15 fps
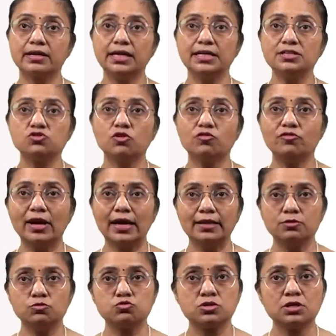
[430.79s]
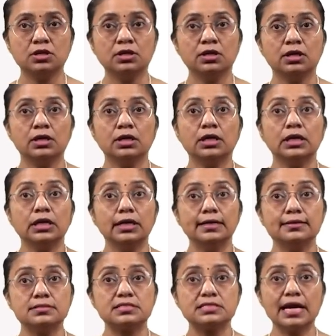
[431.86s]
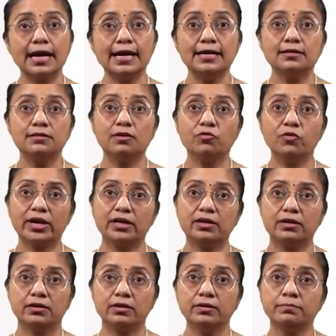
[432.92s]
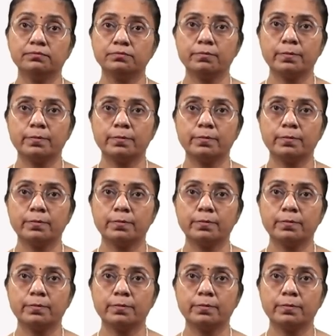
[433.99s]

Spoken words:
range of values inside the vector